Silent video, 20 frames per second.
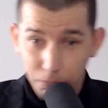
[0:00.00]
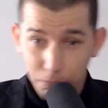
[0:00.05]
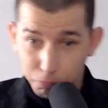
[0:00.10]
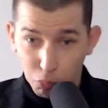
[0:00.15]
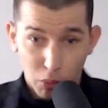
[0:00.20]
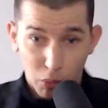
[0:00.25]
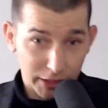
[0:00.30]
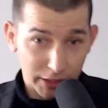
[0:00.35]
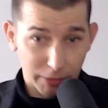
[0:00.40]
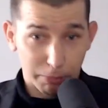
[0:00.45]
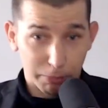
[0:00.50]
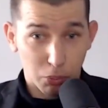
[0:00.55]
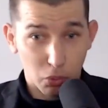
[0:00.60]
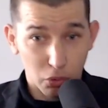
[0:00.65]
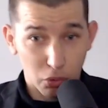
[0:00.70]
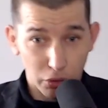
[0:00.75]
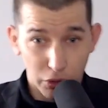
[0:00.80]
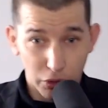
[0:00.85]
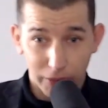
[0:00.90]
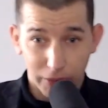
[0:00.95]
wanting to
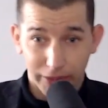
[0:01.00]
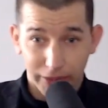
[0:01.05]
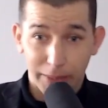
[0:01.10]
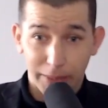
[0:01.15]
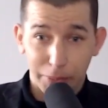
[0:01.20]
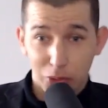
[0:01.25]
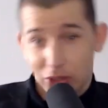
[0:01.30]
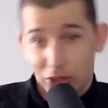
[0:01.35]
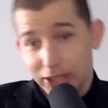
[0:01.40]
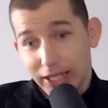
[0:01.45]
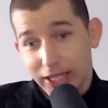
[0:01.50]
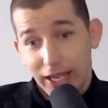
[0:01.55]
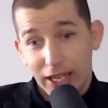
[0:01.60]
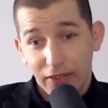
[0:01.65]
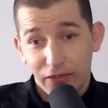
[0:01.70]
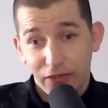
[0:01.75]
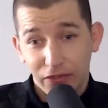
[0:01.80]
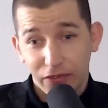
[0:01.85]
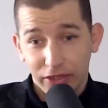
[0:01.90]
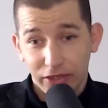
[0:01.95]
pull you and keep you
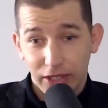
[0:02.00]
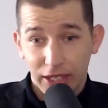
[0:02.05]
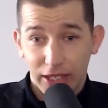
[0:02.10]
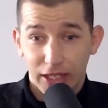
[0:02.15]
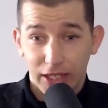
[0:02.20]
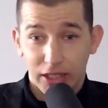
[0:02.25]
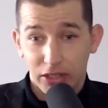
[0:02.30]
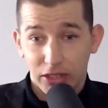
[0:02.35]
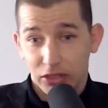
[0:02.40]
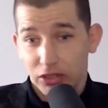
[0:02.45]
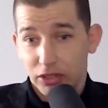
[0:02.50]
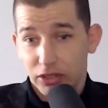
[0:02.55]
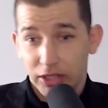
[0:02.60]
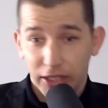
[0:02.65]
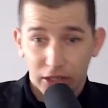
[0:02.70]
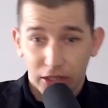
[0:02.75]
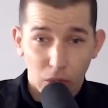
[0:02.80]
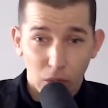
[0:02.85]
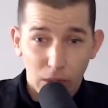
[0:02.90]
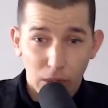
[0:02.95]
safe? Then,
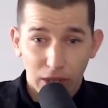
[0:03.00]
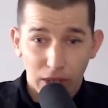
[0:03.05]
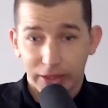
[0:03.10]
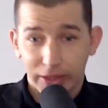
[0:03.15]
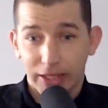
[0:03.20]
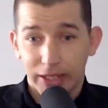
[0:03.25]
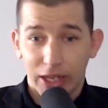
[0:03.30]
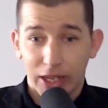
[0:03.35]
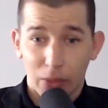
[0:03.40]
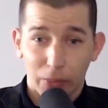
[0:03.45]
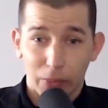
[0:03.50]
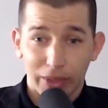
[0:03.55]
then go out and take that